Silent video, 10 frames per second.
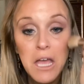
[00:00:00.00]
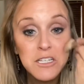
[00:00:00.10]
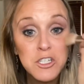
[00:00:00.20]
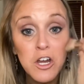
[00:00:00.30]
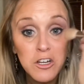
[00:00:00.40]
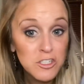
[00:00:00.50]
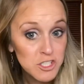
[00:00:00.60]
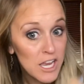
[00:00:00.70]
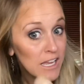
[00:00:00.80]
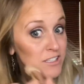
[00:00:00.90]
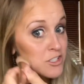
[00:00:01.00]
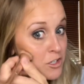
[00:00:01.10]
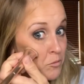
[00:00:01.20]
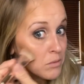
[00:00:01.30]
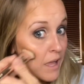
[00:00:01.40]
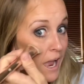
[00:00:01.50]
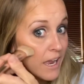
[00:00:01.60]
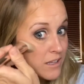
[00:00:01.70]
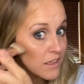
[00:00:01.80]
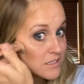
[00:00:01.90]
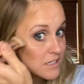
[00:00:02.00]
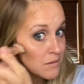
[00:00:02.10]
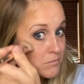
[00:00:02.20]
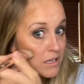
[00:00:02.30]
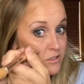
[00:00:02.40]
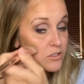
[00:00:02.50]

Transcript: Darker shades, you know, black, they say makes you